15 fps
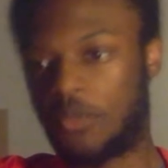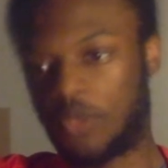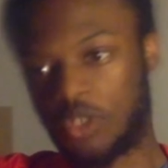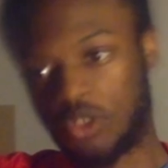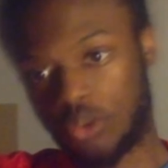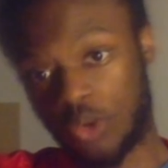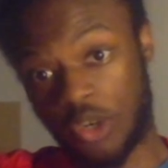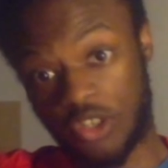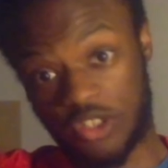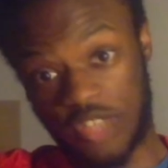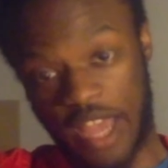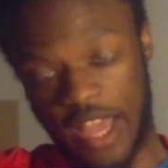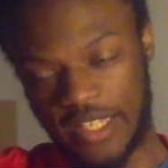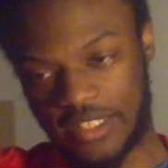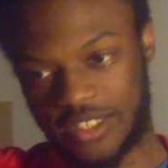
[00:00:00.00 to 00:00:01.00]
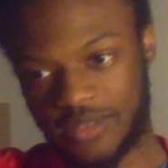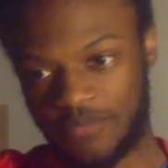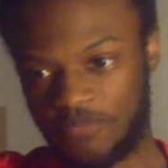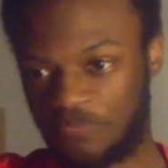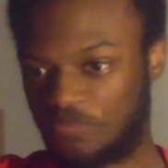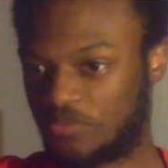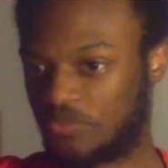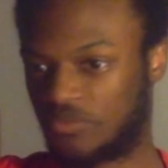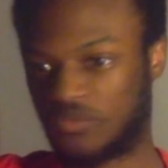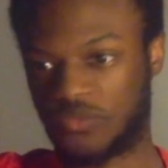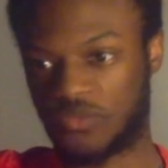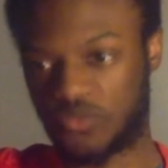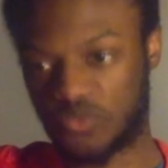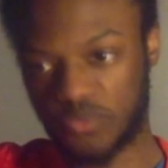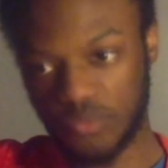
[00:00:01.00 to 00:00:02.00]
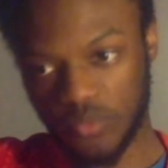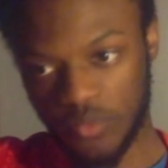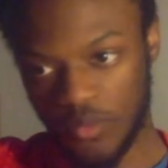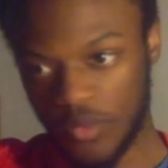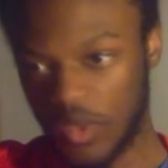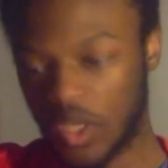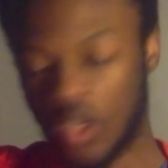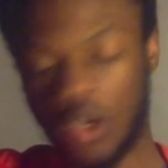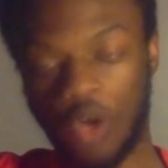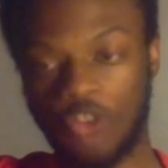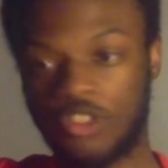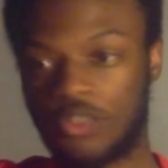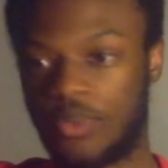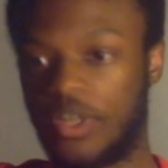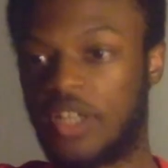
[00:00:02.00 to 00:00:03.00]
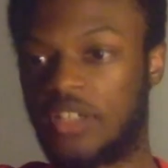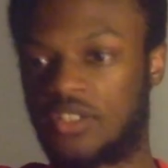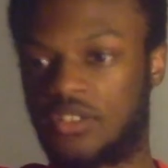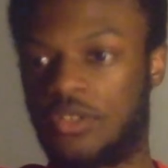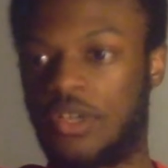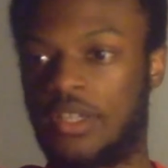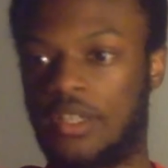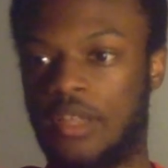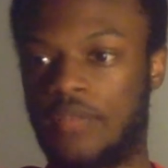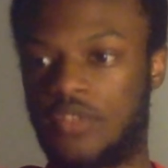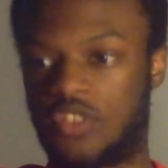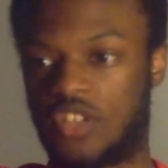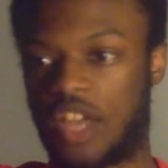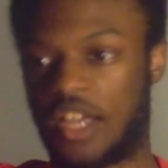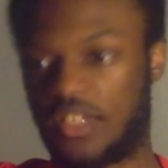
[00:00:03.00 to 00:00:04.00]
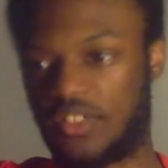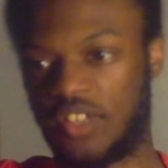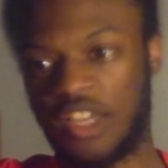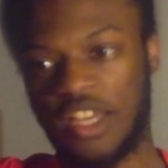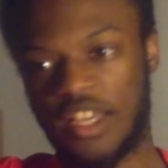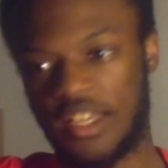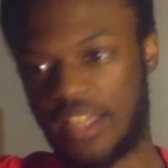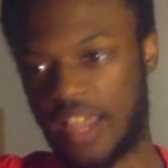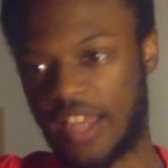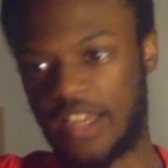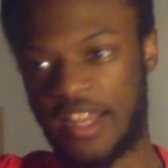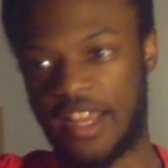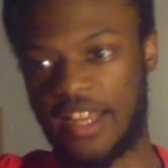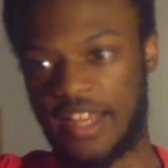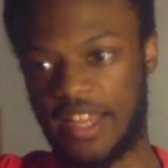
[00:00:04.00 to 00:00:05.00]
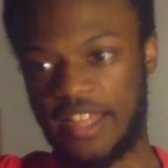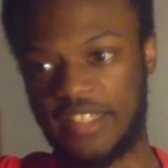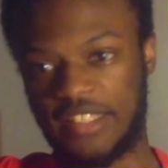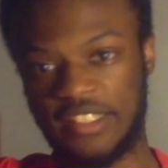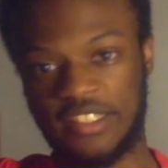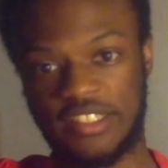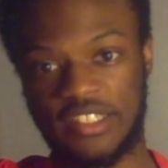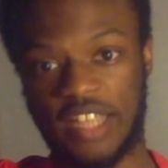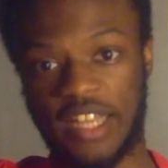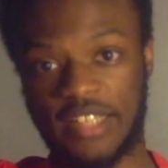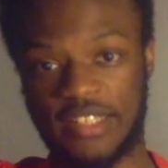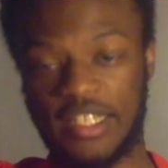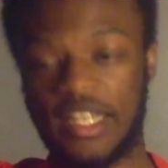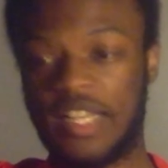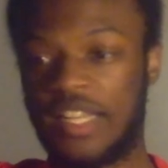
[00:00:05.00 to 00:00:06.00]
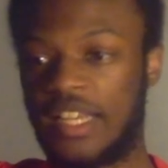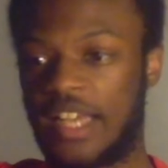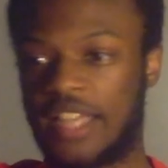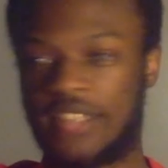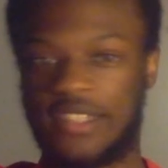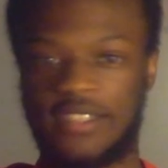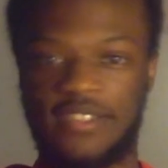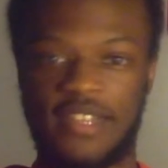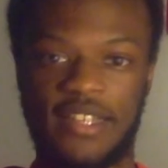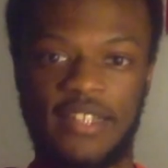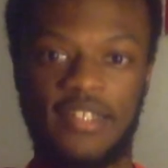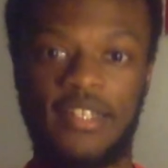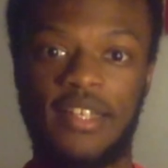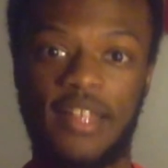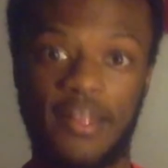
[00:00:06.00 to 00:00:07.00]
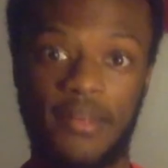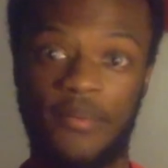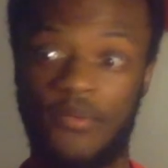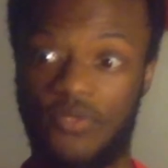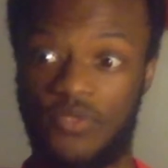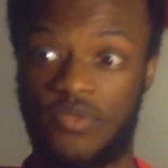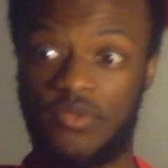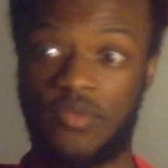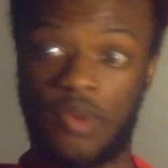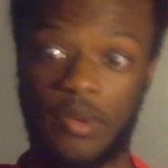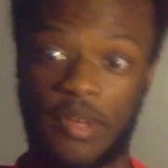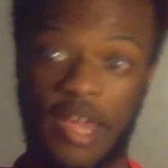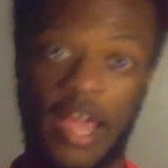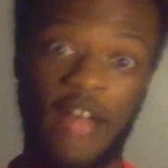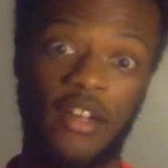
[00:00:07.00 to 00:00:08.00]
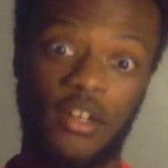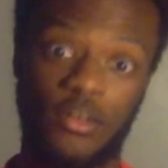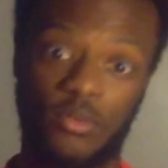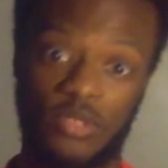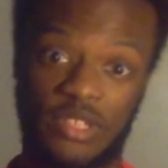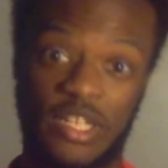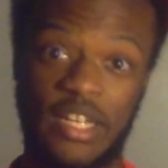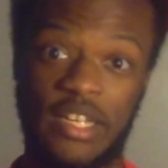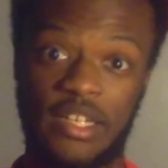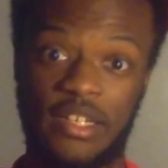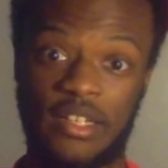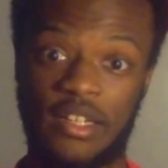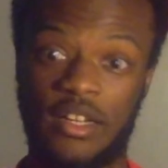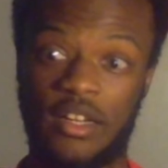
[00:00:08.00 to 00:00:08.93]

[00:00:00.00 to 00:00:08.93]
we go to our stats. Costa Rica still had 11 shots. Canada had 18 shots. As I said, Canada was getting